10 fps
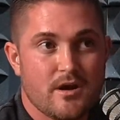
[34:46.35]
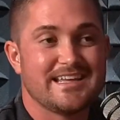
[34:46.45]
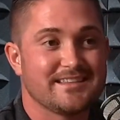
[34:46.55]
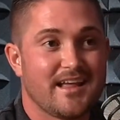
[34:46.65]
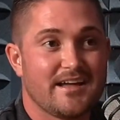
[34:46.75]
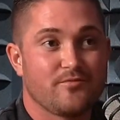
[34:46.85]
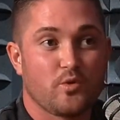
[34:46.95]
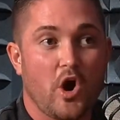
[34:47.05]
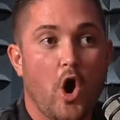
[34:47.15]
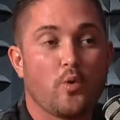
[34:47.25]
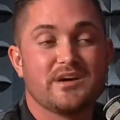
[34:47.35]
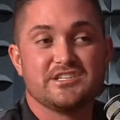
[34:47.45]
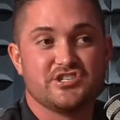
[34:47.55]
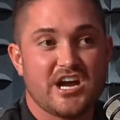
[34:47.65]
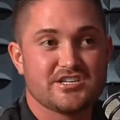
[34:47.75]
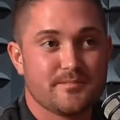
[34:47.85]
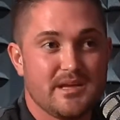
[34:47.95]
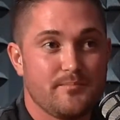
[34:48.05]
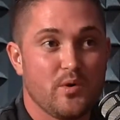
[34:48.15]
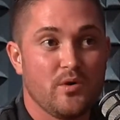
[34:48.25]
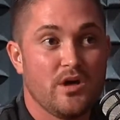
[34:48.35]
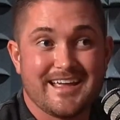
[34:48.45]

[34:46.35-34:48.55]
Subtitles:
In life, we're always judging people.